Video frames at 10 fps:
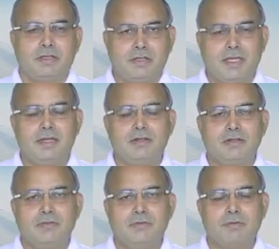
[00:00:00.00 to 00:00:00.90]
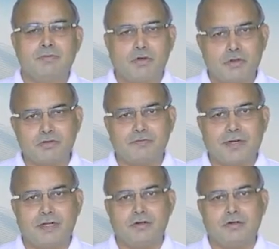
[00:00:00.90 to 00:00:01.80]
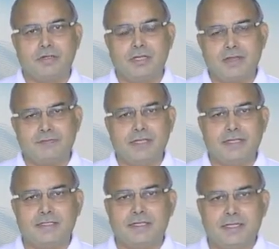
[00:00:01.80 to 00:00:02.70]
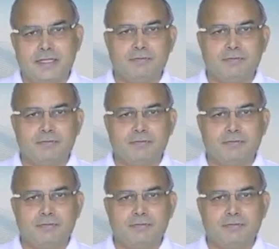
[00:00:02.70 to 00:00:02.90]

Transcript: Then we have to also find out if there is any